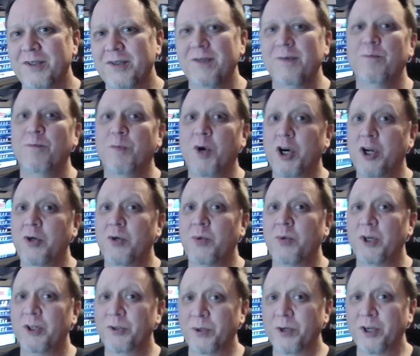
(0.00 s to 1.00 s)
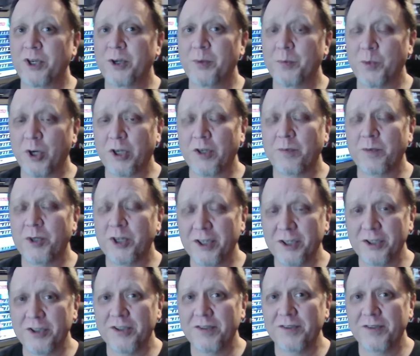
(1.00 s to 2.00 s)
modern retro game
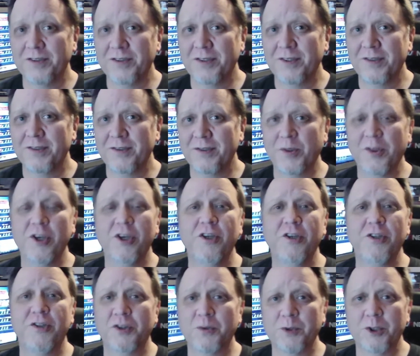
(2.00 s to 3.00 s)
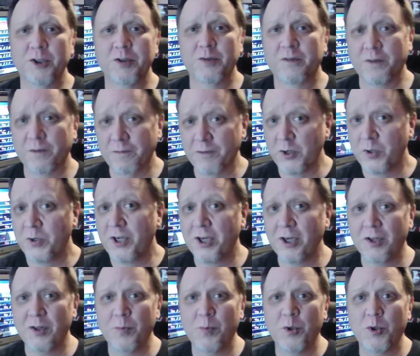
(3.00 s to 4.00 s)
recommendations. So thank you so much for voting
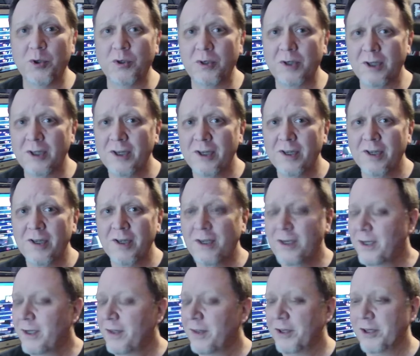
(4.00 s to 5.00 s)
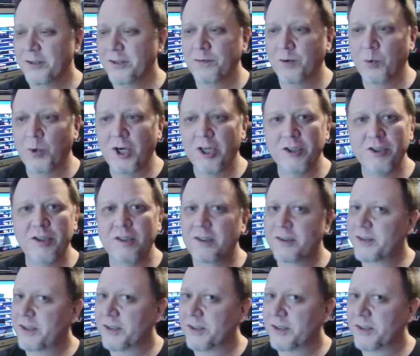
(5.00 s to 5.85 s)
on the poll. Thanks for watching. Let's get